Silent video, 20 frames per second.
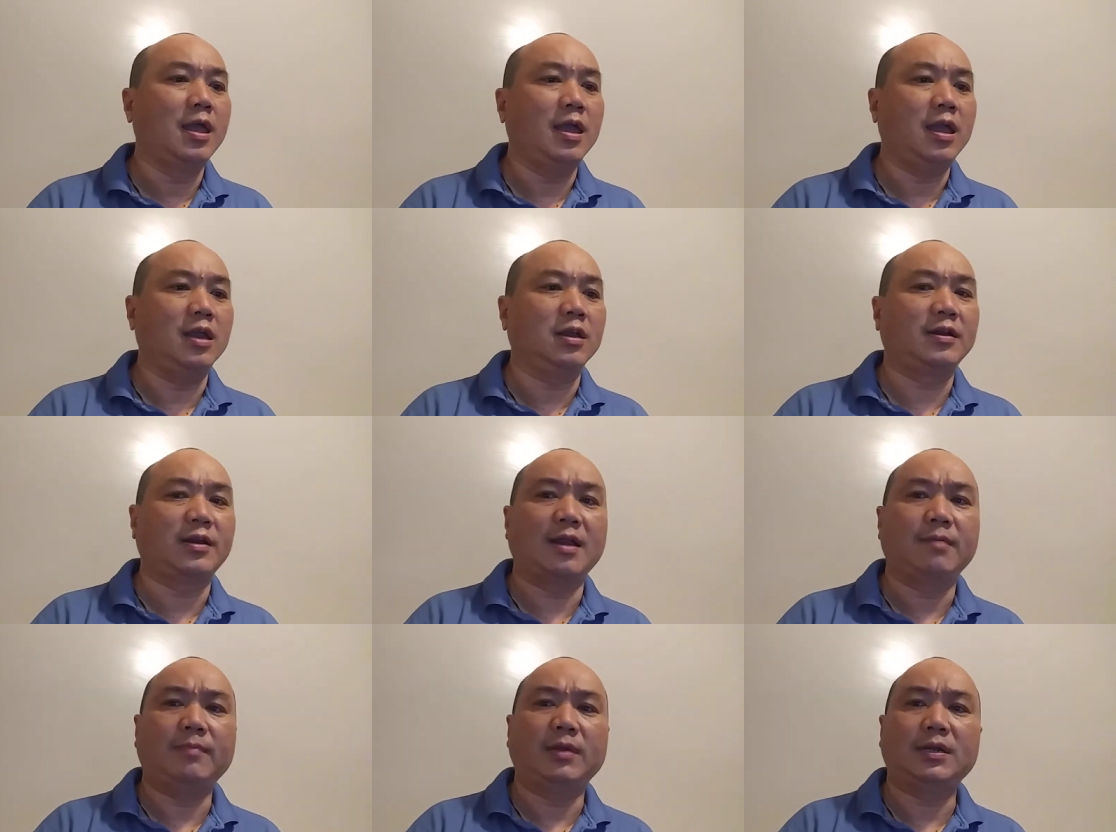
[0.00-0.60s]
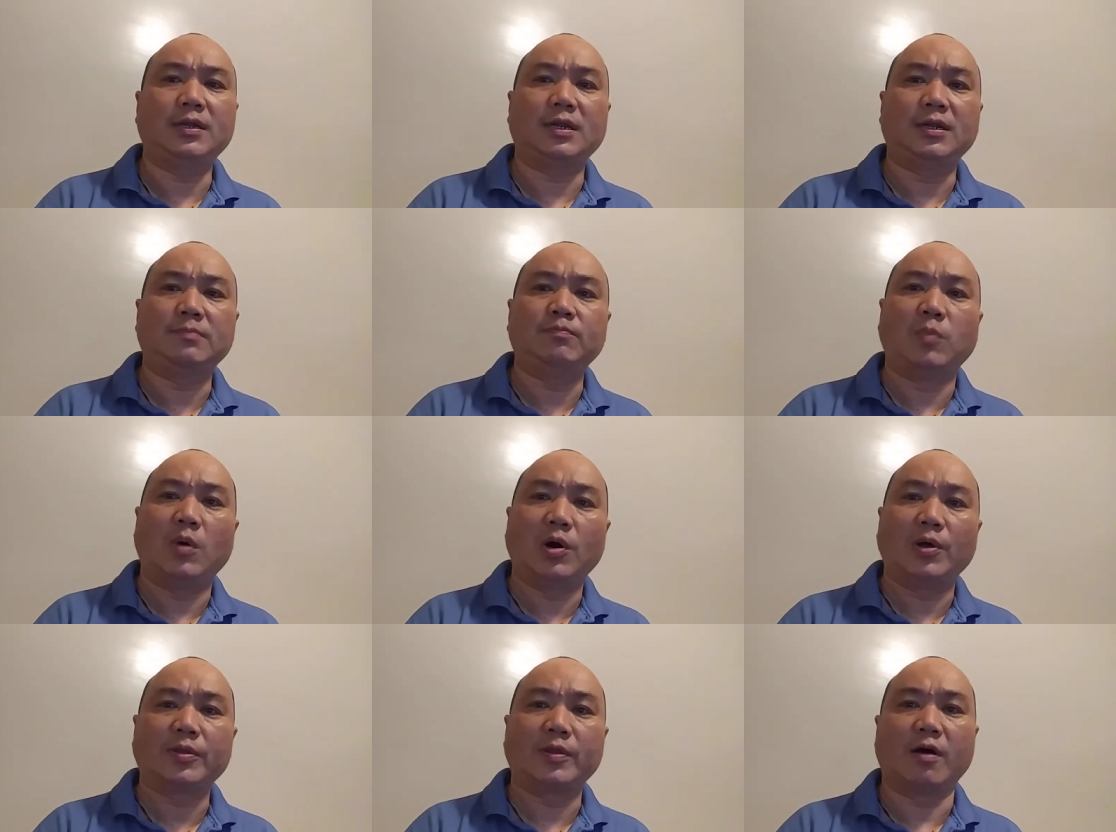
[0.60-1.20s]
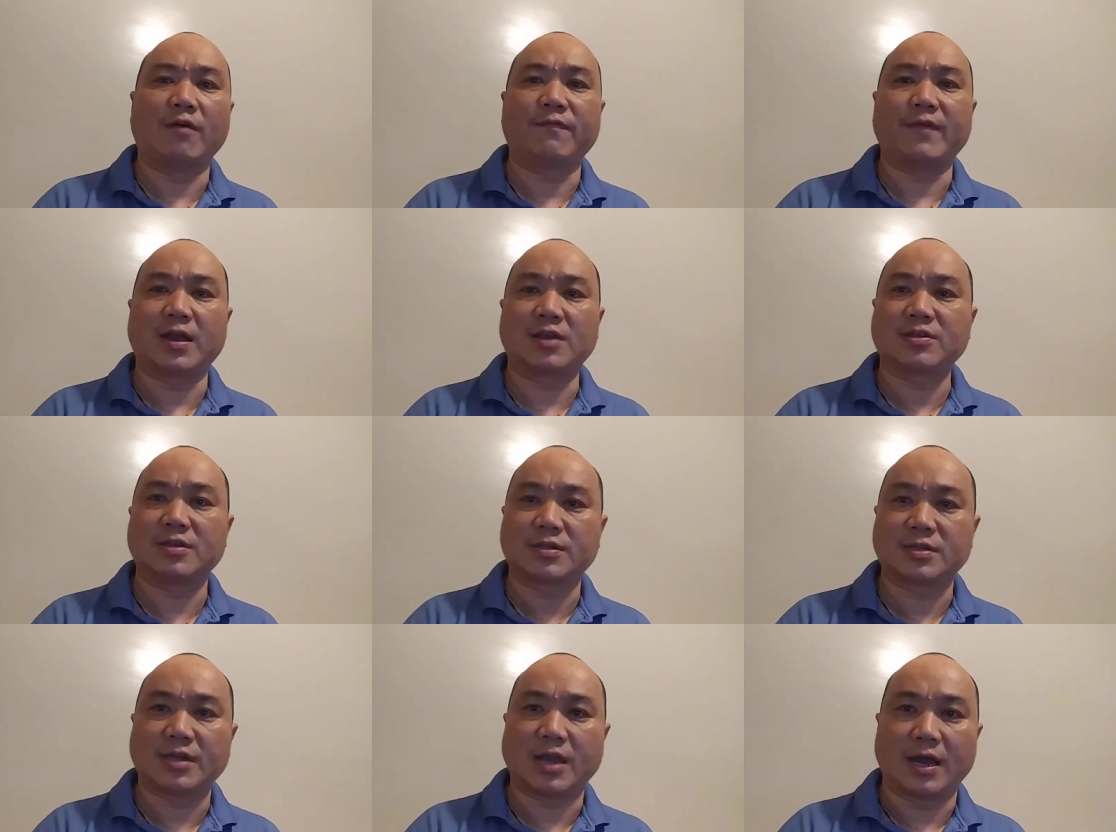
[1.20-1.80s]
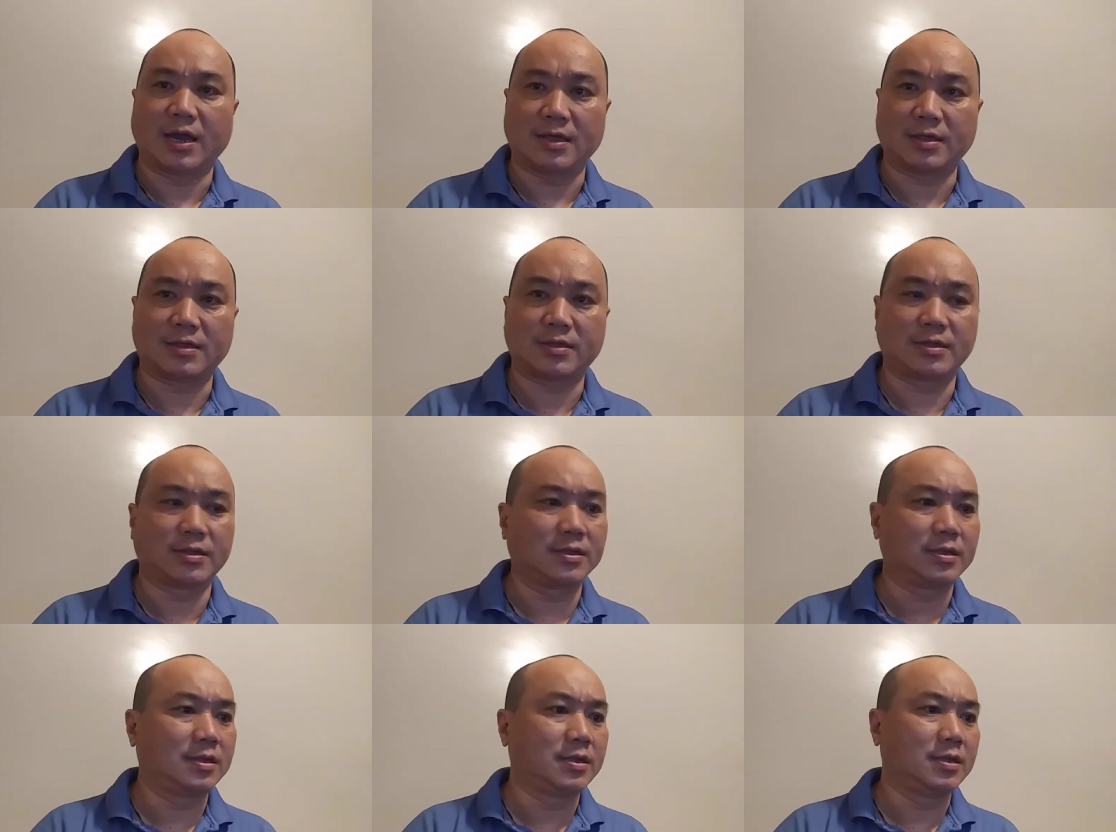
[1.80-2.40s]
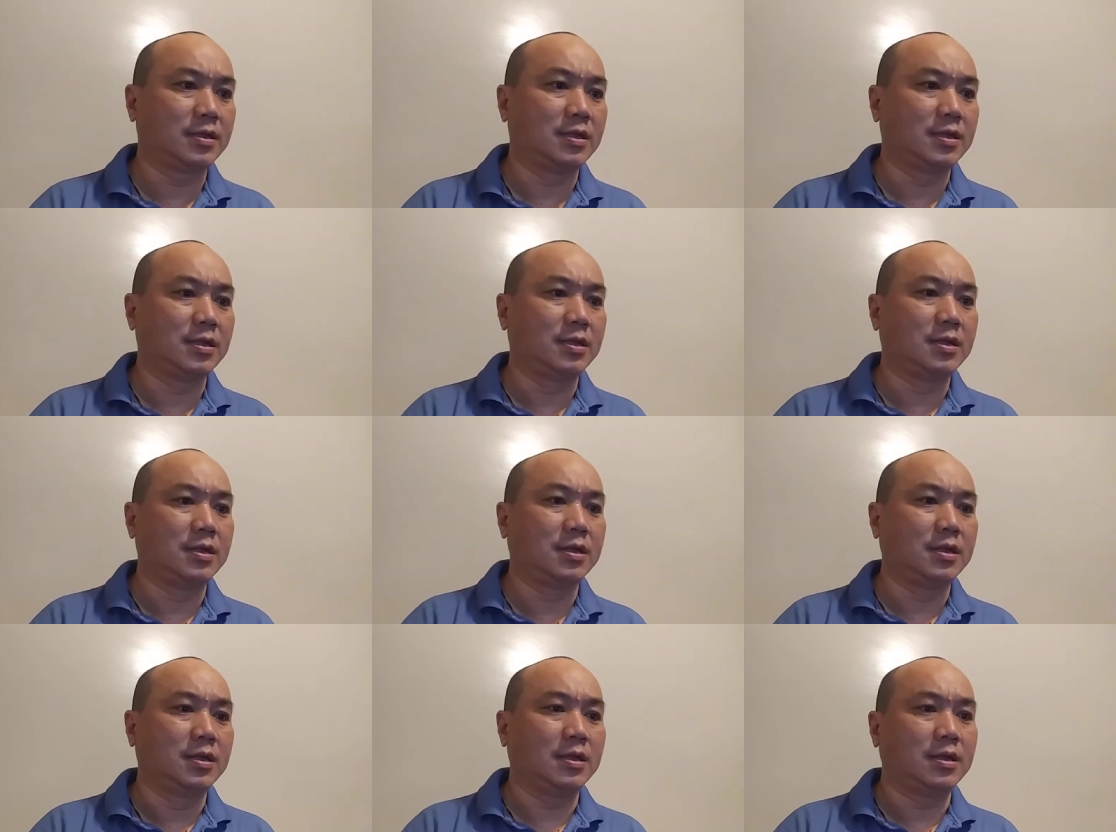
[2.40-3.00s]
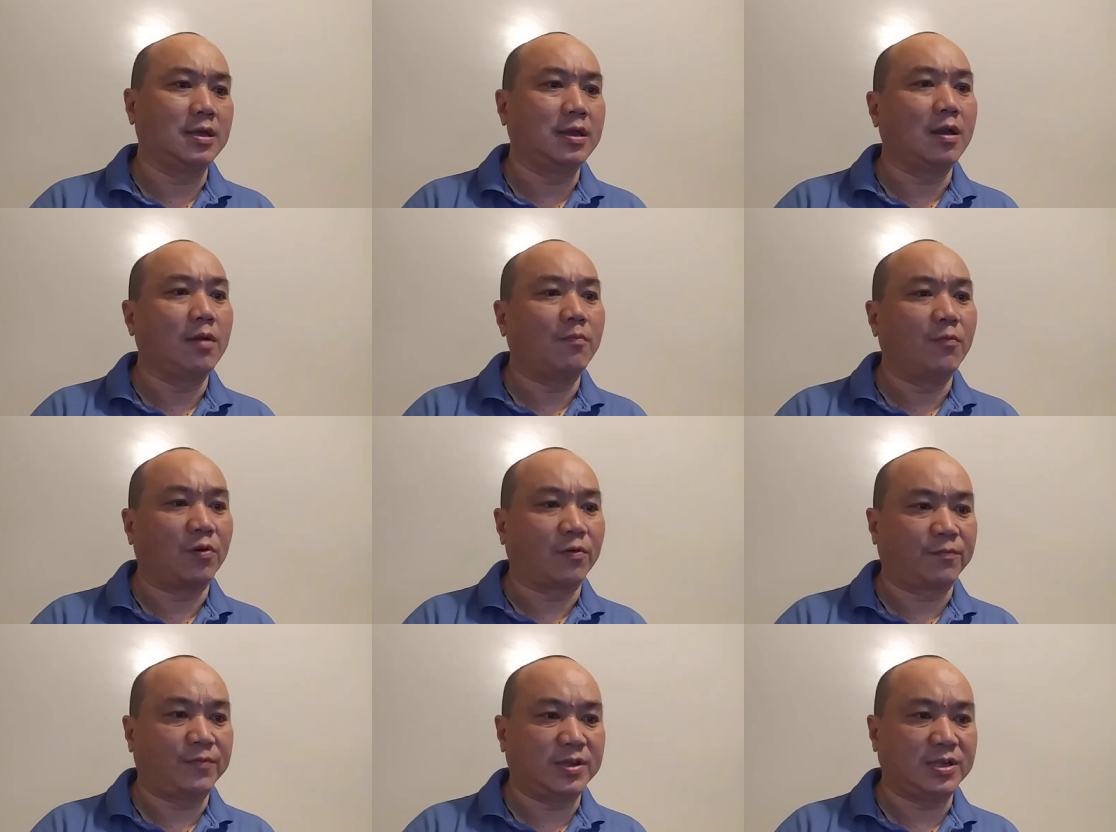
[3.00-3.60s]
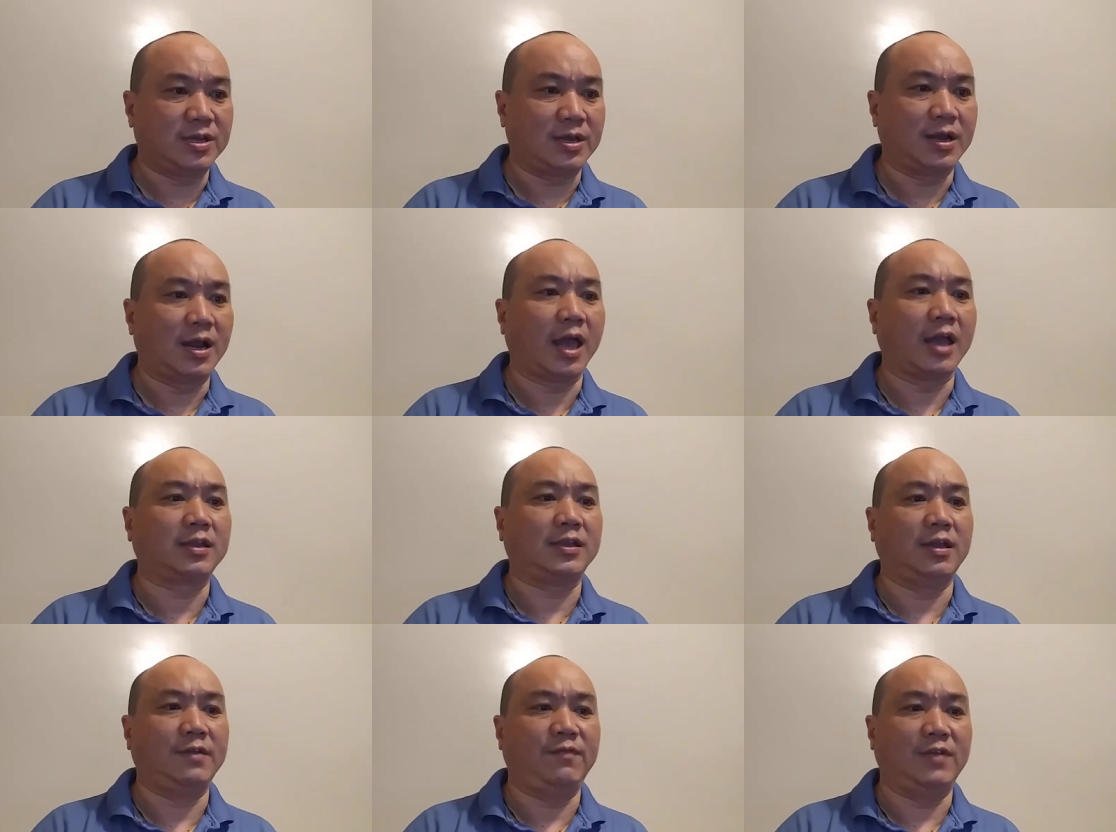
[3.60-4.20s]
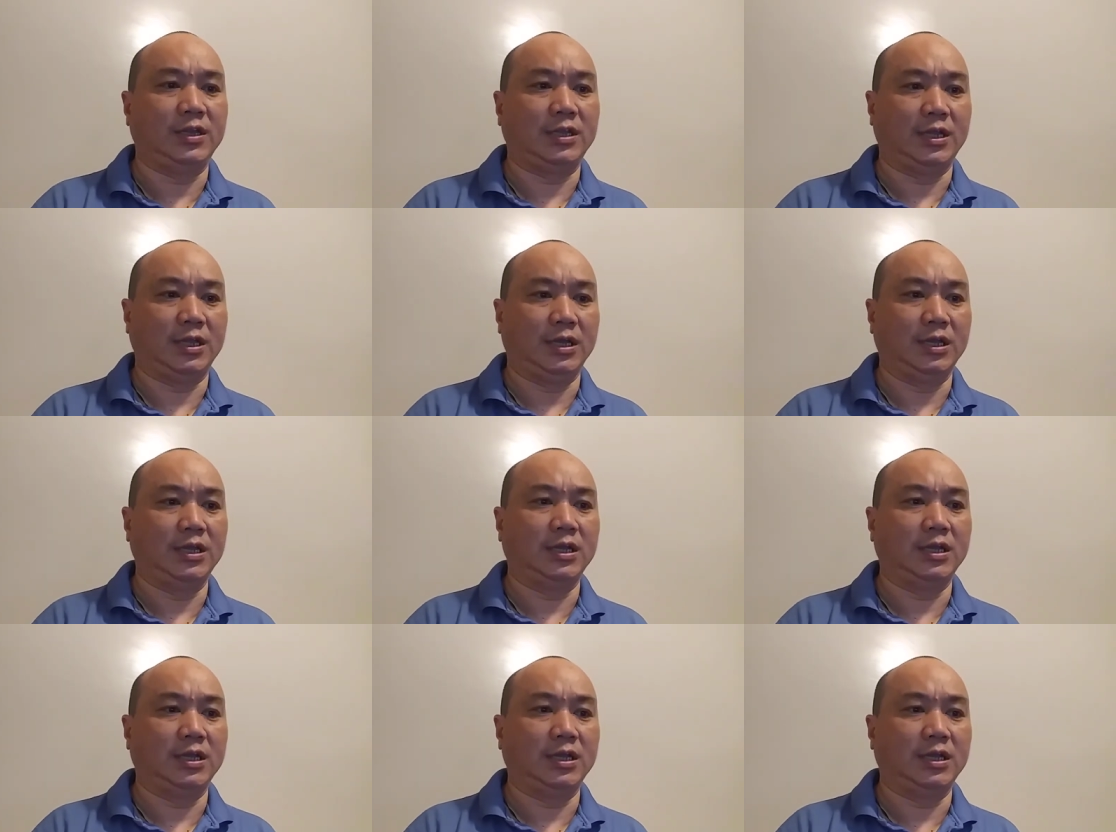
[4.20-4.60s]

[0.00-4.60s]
incremental bout of exercise or physical activity.